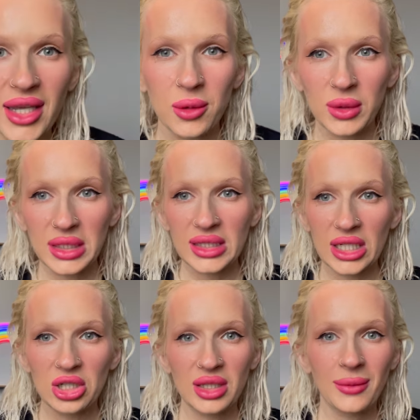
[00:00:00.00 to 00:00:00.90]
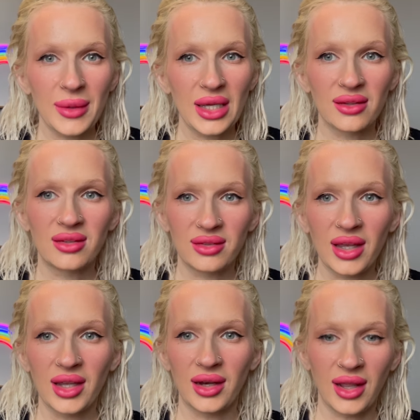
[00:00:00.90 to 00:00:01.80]
It would literally be a
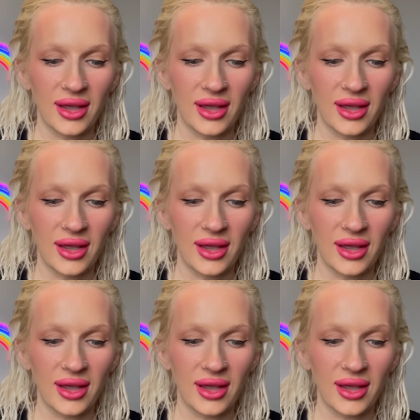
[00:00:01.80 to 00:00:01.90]
sin